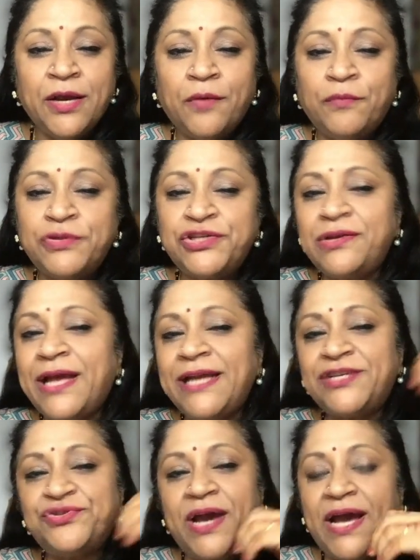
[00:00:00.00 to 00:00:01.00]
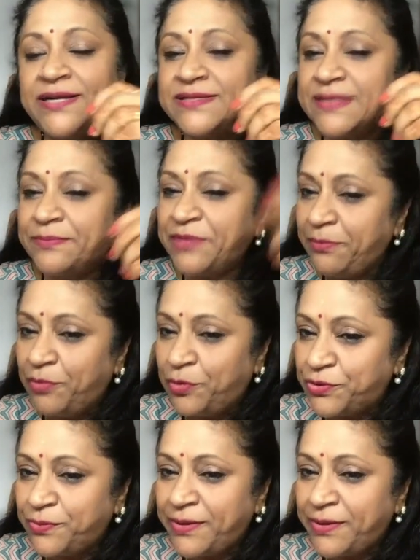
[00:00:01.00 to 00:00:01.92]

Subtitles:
Would you like to add something more to it,